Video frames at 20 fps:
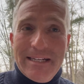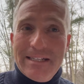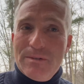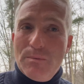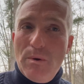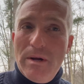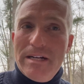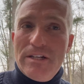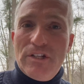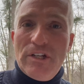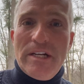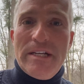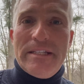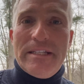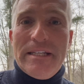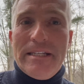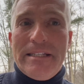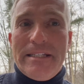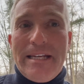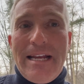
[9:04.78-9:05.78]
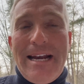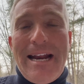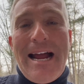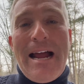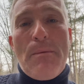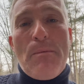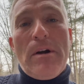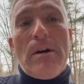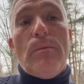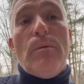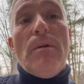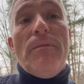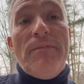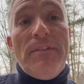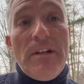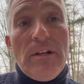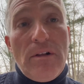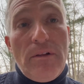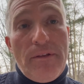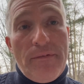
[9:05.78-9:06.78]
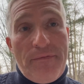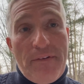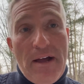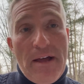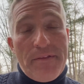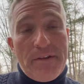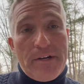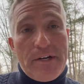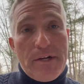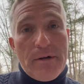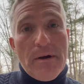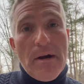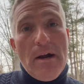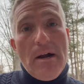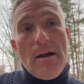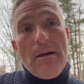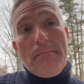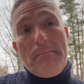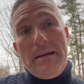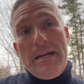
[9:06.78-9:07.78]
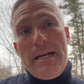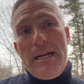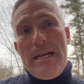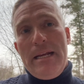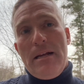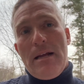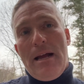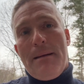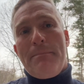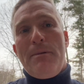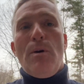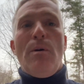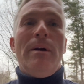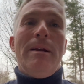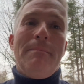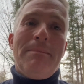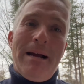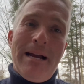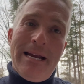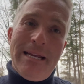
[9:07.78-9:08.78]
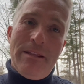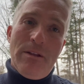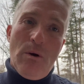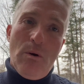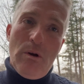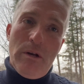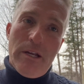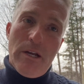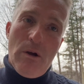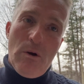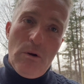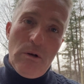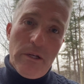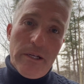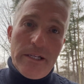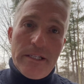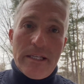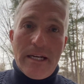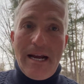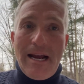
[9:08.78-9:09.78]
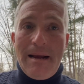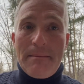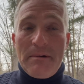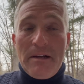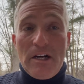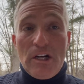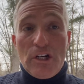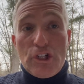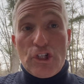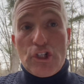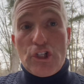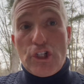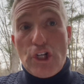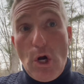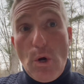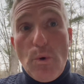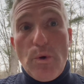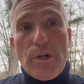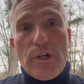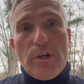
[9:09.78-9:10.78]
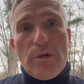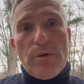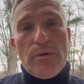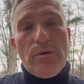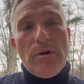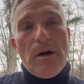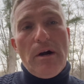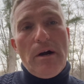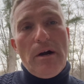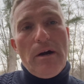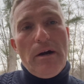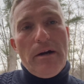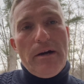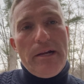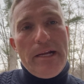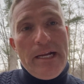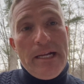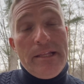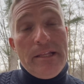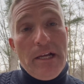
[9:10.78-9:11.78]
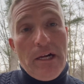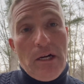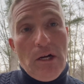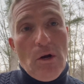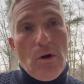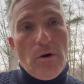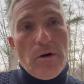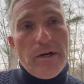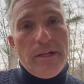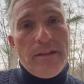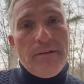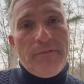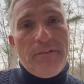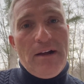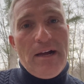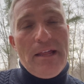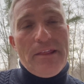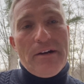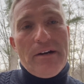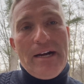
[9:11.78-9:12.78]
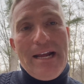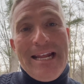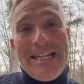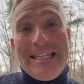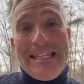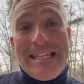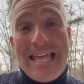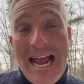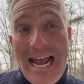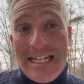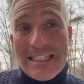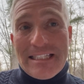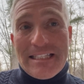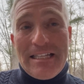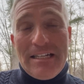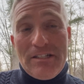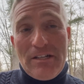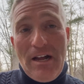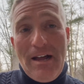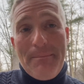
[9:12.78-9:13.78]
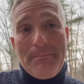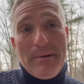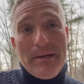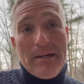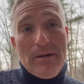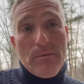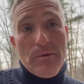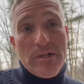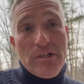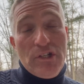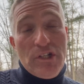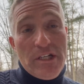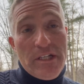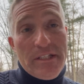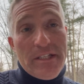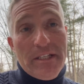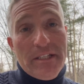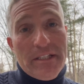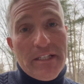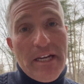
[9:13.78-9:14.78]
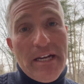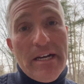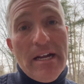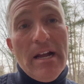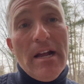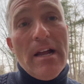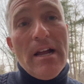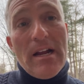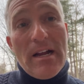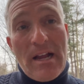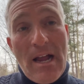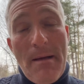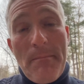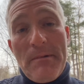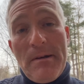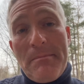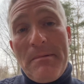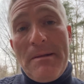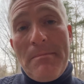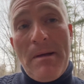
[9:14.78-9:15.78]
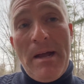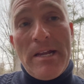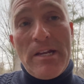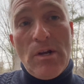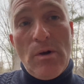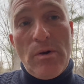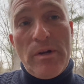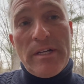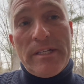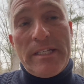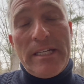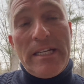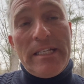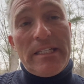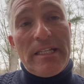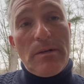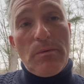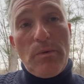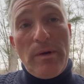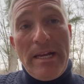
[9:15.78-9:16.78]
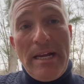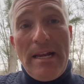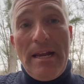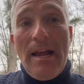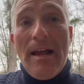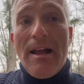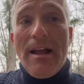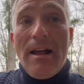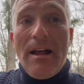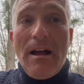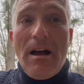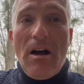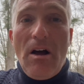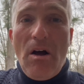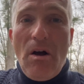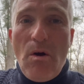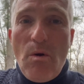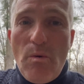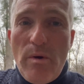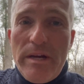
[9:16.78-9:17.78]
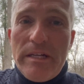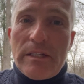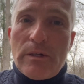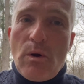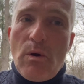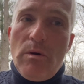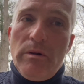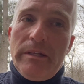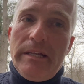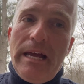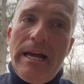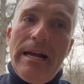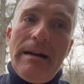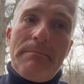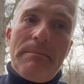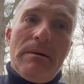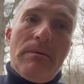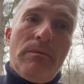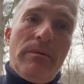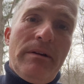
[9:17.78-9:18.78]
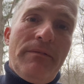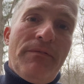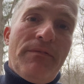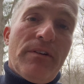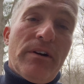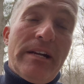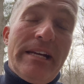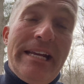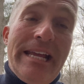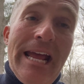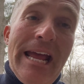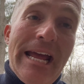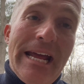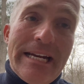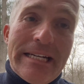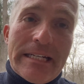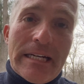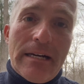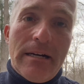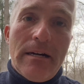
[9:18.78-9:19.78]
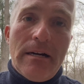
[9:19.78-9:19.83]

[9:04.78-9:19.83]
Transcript: is what Jesus said, I want to reveal the Father to you. Meaning, I'm going behind the Holy of Holies. I'm going to show you in the glory the Father. And that's the topic when Jesus said, Come to me, my yoke is easy. We always quote that, but we forget